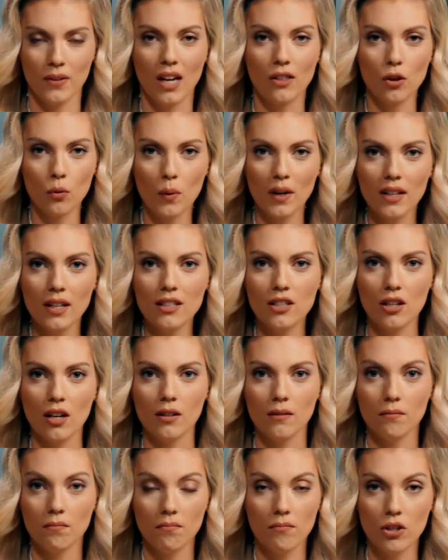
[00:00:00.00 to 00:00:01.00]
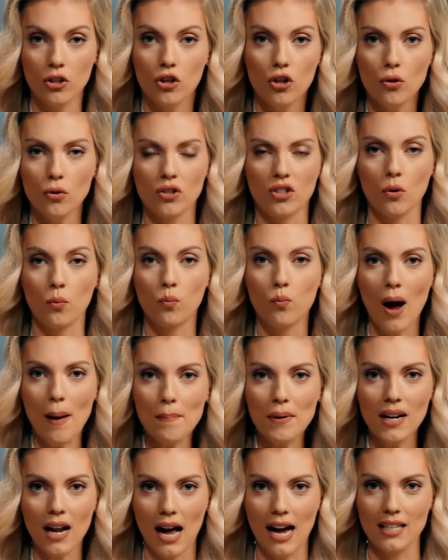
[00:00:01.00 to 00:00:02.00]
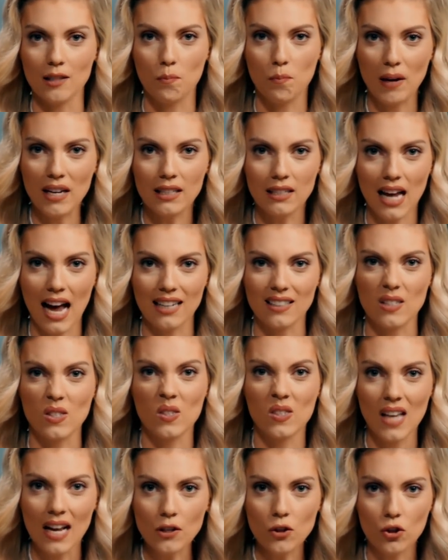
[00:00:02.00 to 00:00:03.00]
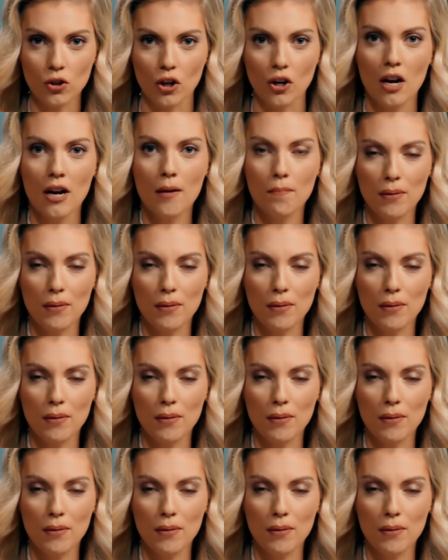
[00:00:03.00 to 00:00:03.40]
And they're willing to use, to weaponize big tech to censor